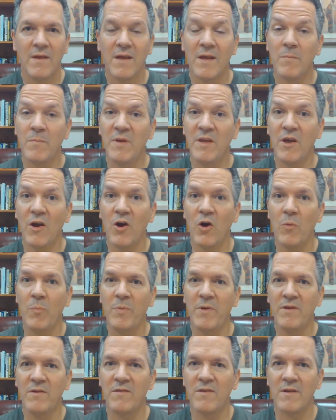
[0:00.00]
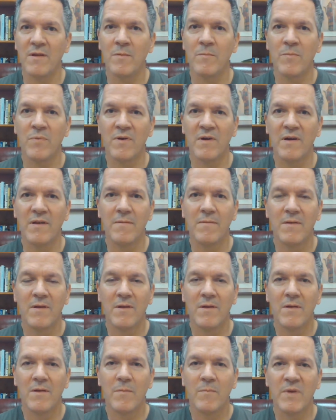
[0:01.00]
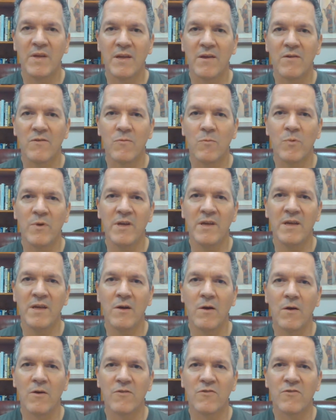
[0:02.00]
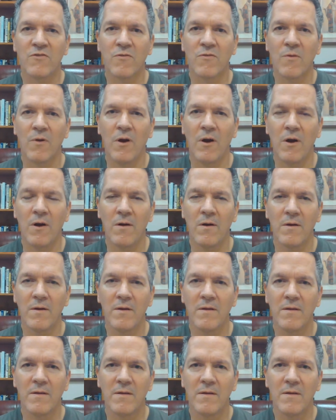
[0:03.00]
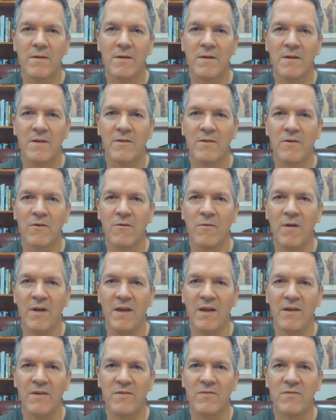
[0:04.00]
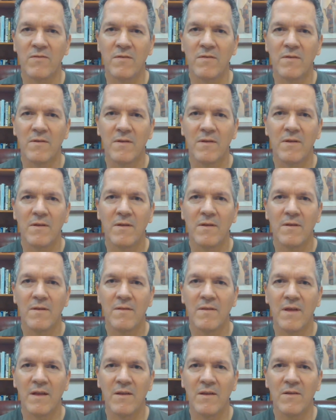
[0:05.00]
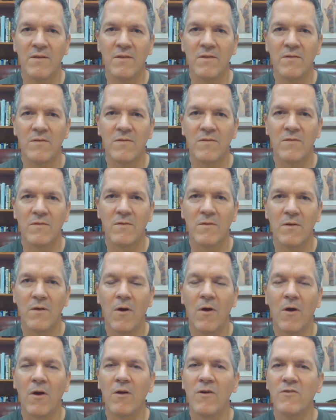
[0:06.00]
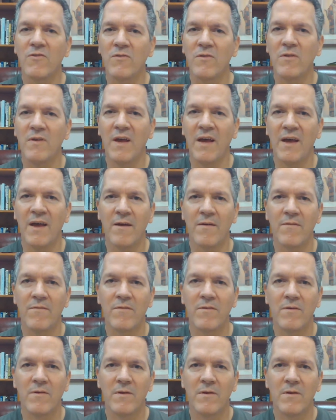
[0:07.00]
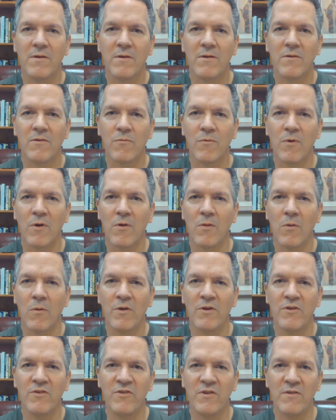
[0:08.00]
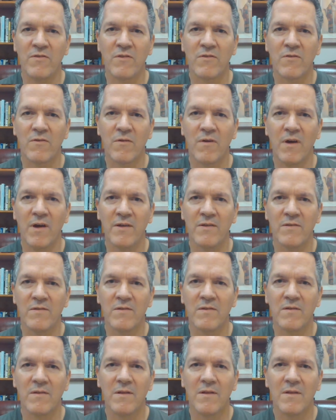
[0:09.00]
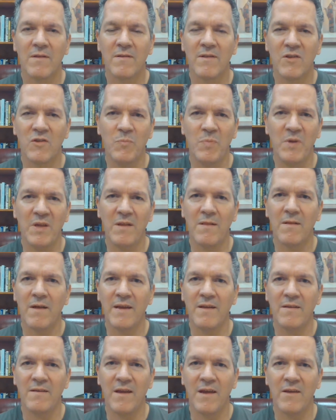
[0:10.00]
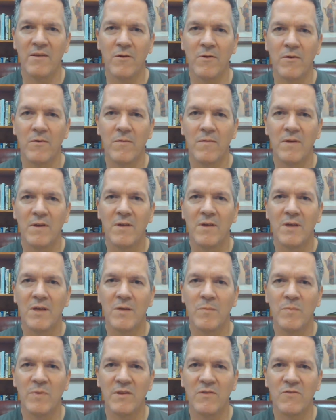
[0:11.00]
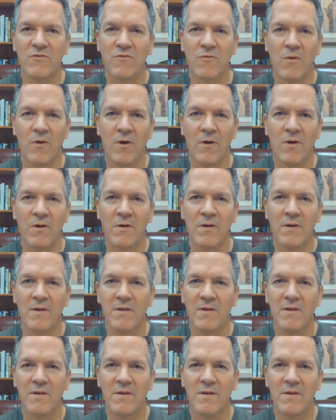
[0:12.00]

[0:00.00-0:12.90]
and be open to input because we are strong in the grace that is ours to have through our Lord Jesus Christ. Let's be like Daniel and be strong